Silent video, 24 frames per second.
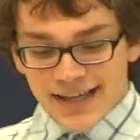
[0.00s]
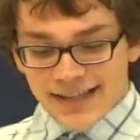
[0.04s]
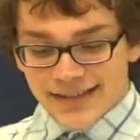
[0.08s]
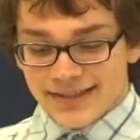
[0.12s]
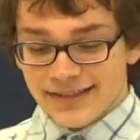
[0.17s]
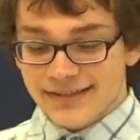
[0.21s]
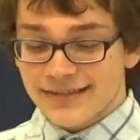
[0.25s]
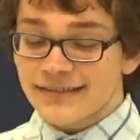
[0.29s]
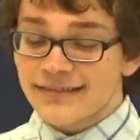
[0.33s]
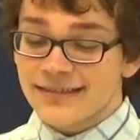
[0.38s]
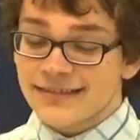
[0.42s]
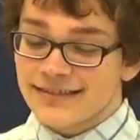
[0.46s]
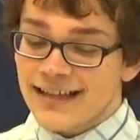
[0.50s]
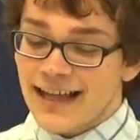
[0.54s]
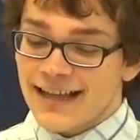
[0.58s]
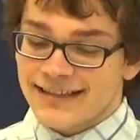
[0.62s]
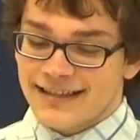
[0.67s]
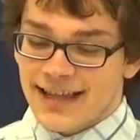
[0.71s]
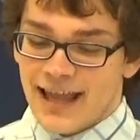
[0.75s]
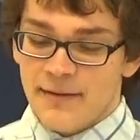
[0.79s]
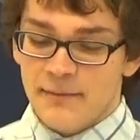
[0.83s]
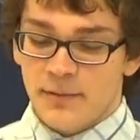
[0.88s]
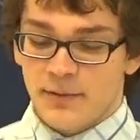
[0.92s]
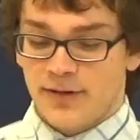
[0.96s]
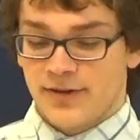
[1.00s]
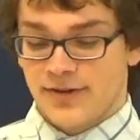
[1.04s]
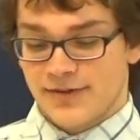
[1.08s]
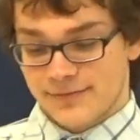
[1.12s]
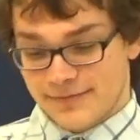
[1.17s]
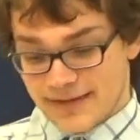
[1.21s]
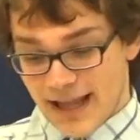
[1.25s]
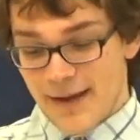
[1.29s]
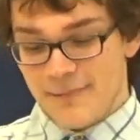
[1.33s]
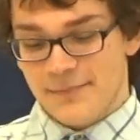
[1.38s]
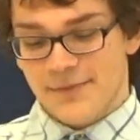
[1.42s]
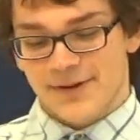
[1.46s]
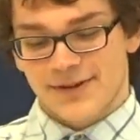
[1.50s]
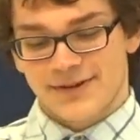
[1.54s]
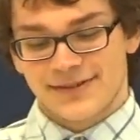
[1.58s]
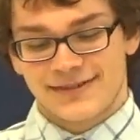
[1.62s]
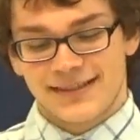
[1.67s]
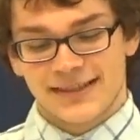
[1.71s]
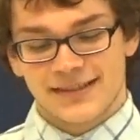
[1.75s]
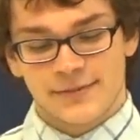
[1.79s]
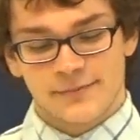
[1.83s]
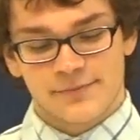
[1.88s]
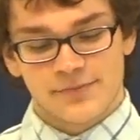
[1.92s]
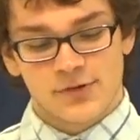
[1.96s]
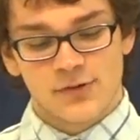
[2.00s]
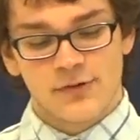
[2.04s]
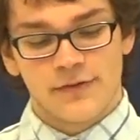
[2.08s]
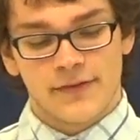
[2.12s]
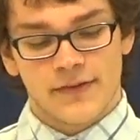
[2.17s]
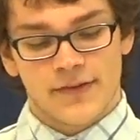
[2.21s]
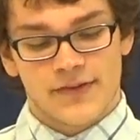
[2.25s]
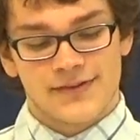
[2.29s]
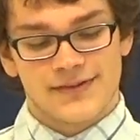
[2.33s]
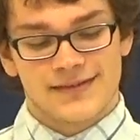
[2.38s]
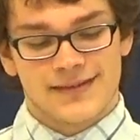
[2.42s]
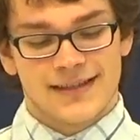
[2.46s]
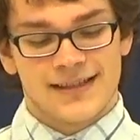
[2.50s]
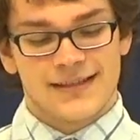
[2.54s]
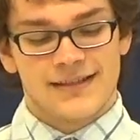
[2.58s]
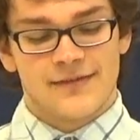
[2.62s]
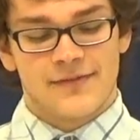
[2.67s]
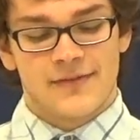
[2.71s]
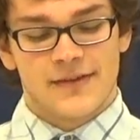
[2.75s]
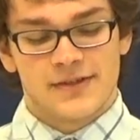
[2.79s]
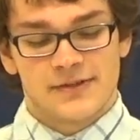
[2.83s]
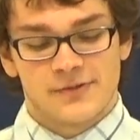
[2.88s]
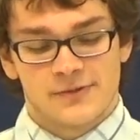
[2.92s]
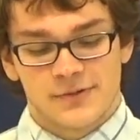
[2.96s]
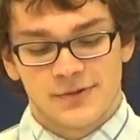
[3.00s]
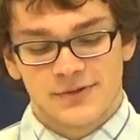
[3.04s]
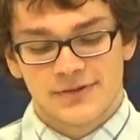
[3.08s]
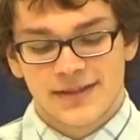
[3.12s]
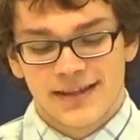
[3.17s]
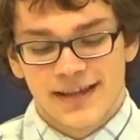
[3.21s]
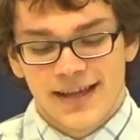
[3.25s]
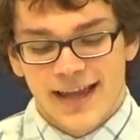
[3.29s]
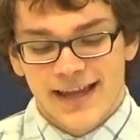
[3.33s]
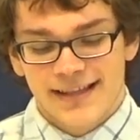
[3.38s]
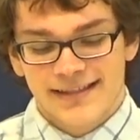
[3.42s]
Jesus does not temper his disapproval of these individuals